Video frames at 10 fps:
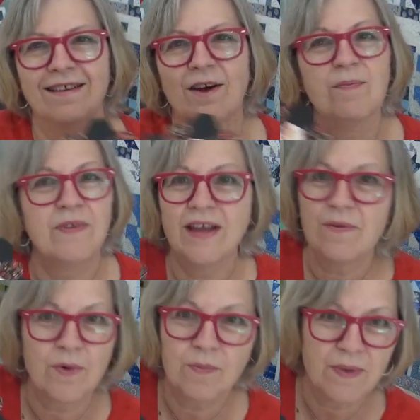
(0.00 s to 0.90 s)
Hopefully,
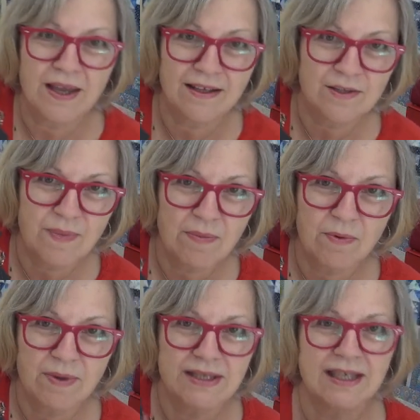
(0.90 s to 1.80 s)
it won't be English paper
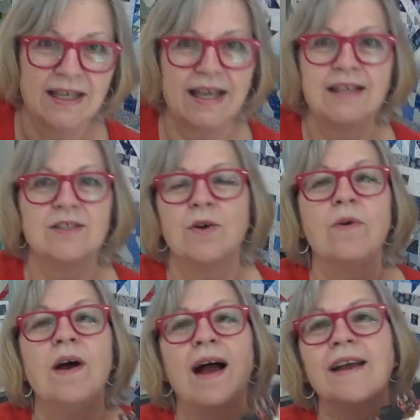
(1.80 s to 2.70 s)
piecing again, so
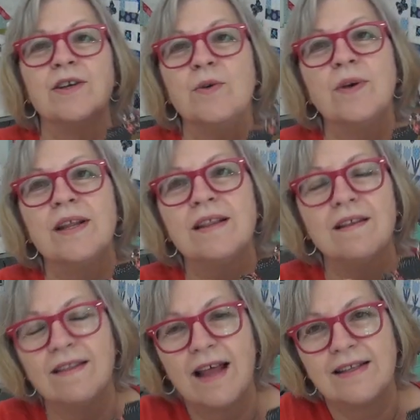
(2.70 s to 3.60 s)
I can do it in
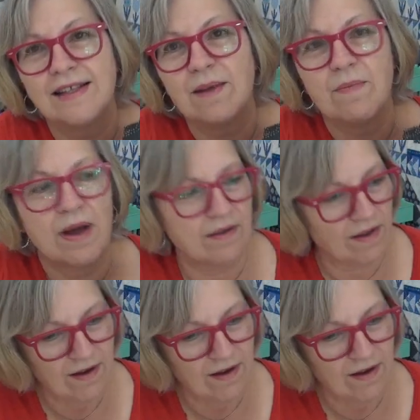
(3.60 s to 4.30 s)
that same month.